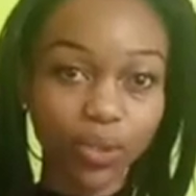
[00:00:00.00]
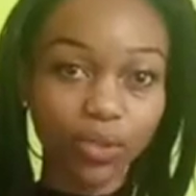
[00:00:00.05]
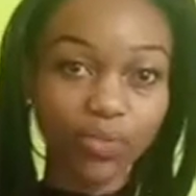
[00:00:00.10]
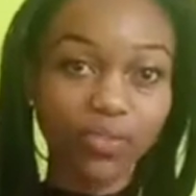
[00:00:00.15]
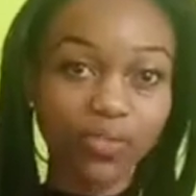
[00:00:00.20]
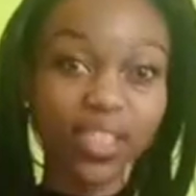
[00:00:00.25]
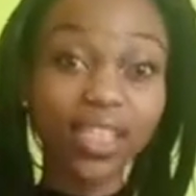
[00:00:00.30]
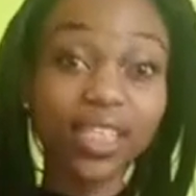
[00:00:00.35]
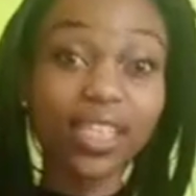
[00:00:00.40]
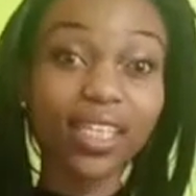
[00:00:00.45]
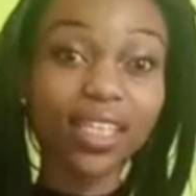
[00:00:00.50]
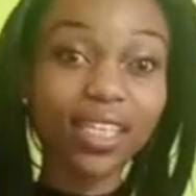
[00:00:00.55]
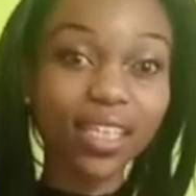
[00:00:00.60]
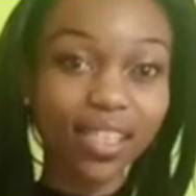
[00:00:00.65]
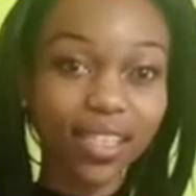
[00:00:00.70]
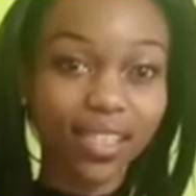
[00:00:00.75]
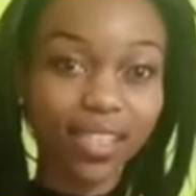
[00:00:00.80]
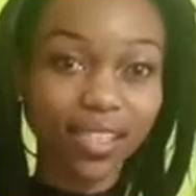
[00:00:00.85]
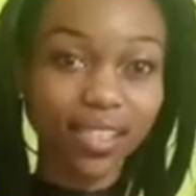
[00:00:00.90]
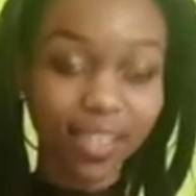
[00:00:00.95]
of silk
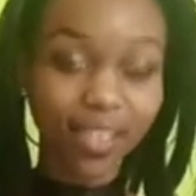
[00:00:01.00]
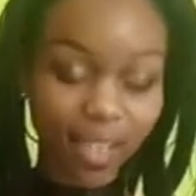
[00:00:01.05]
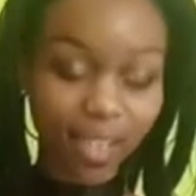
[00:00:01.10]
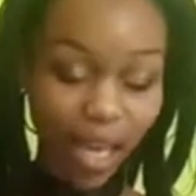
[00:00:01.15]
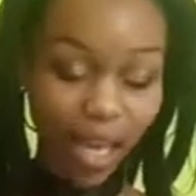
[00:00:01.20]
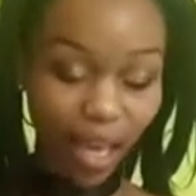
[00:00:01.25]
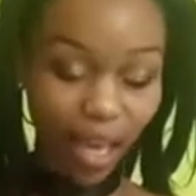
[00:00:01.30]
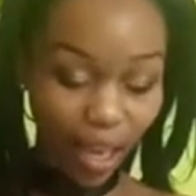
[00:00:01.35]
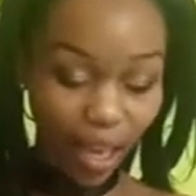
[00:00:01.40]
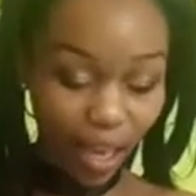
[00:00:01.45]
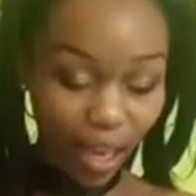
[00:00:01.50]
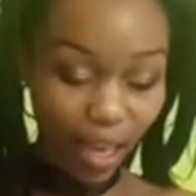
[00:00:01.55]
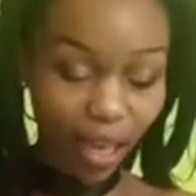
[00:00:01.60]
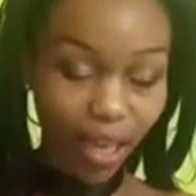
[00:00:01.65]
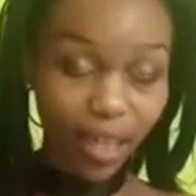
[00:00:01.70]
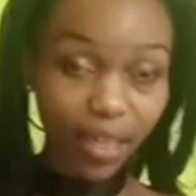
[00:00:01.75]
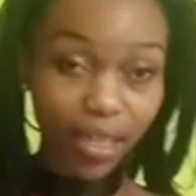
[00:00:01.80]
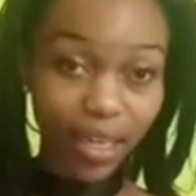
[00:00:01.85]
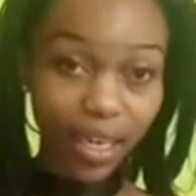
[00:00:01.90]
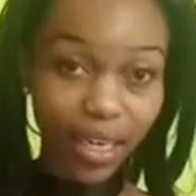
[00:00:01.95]

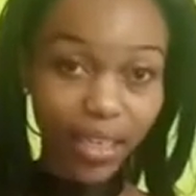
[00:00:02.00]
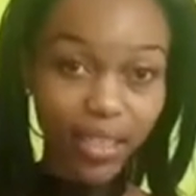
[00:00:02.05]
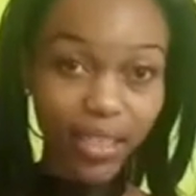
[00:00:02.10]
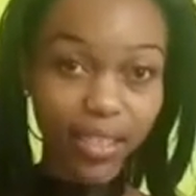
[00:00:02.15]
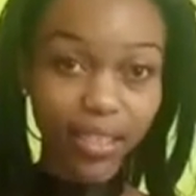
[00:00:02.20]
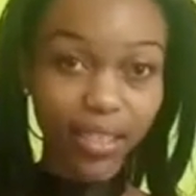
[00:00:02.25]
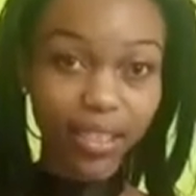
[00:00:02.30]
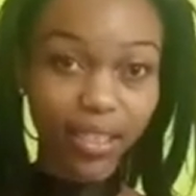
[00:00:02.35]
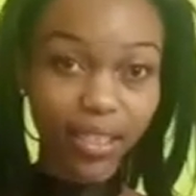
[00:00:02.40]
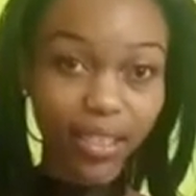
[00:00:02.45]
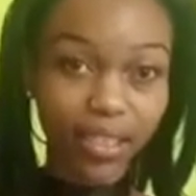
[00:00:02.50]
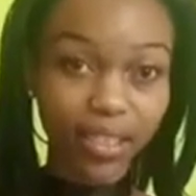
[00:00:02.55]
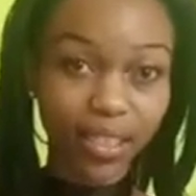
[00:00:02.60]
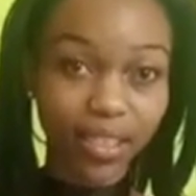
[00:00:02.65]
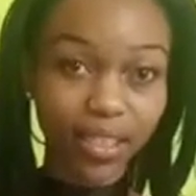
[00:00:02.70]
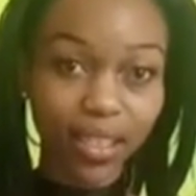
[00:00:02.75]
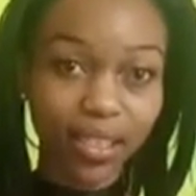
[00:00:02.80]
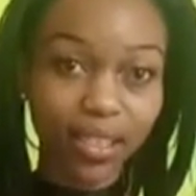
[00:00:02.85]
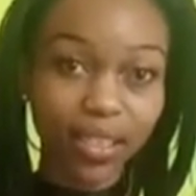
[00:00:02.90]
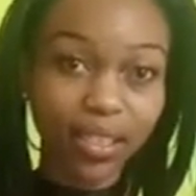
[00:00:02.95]
and linen.
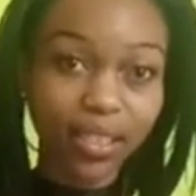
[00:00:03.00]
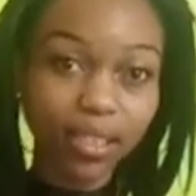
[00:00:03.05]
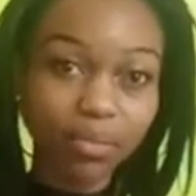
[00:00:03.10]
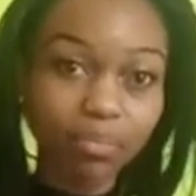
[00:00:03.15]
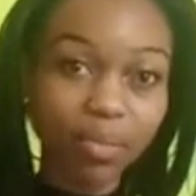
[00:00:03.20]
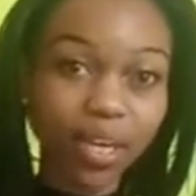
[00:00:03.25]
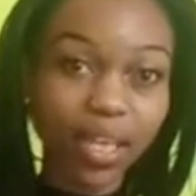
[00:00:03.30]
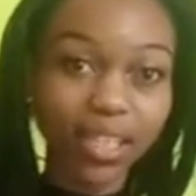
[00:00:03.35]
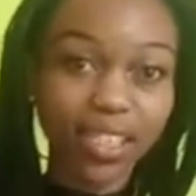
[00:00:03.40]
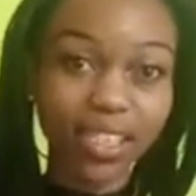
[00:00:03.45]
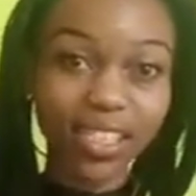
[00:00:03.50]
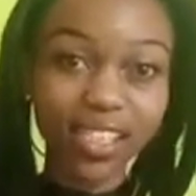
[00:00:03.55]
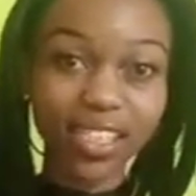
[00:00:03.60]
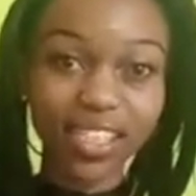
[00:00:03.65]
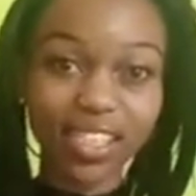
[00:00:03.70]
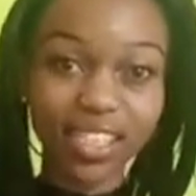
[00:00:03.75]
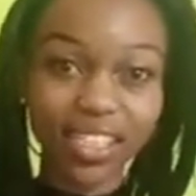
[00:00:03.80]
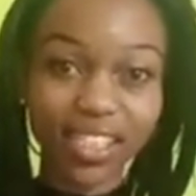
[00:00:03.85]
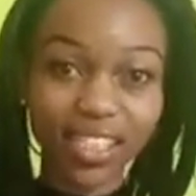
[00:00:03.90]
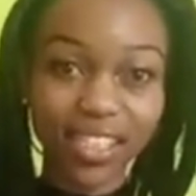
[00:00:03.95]
These
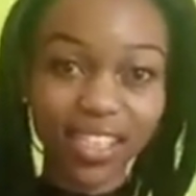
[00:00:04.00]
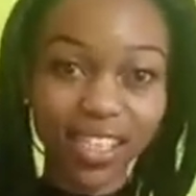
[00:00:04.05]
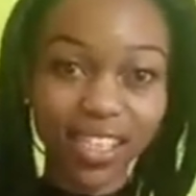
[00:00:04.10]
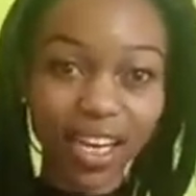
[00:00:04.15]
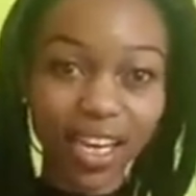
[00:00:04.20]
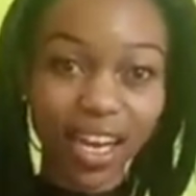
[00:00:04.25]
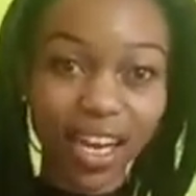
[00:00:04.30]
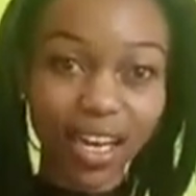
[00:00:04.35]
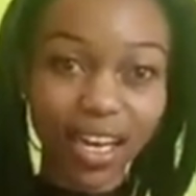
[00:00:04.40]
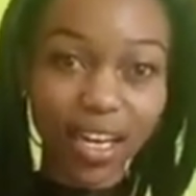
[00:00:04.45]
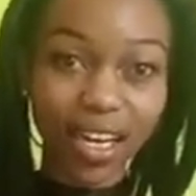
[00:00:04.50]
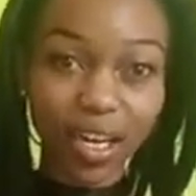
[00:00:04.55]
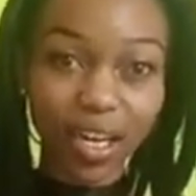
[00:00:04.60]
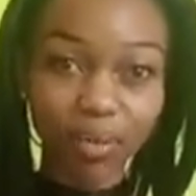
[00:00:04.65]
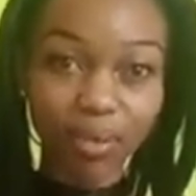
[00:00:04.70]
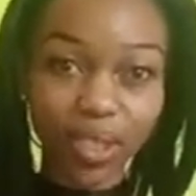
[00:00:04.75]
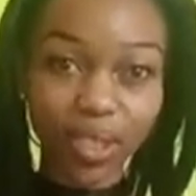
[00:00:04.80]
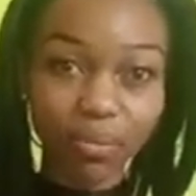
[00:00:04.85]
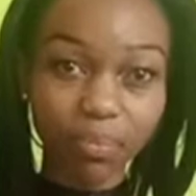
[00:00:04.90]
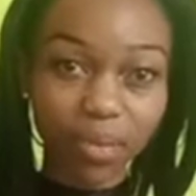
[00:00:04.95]
pants are high
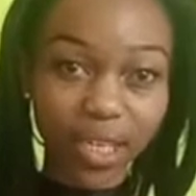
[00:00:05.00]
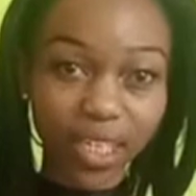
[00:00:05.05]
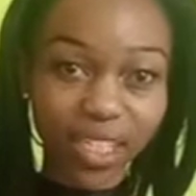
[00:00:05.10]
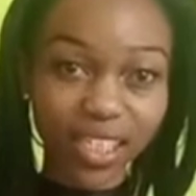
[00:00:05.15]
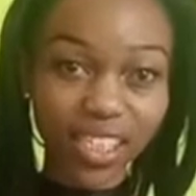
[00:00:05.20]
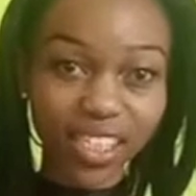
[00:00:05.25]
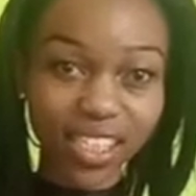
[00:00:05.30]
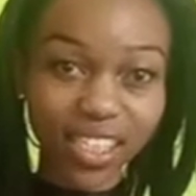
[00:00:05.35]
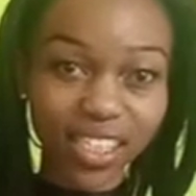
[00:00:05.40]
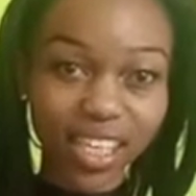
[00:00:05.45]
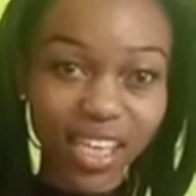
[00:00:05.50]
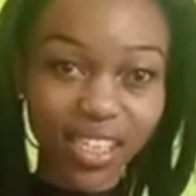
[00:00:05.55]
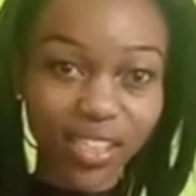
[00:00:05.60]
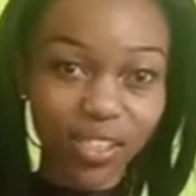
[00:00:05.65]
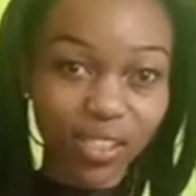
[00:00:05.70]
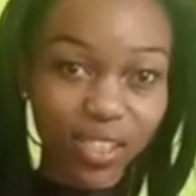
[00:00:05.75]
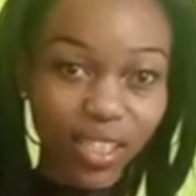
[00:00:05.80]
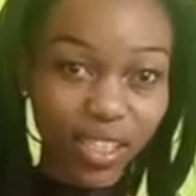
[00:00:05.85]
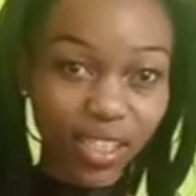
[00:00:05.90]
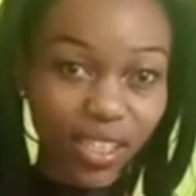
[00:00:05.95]
waist pants, as you
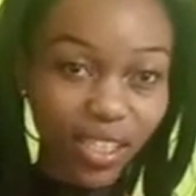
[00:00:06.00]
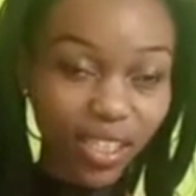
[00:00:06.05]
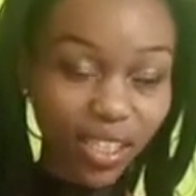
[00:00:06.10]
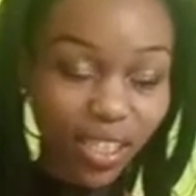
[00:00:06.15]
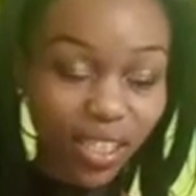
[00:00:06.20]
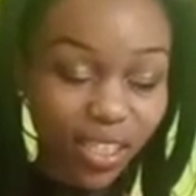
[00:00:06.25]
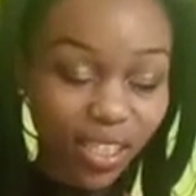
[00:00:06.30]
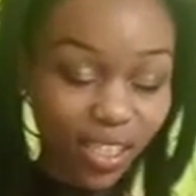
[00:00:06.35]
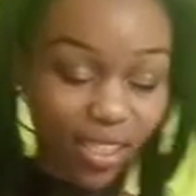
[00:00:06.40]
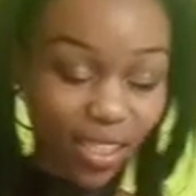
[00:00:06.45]
can see,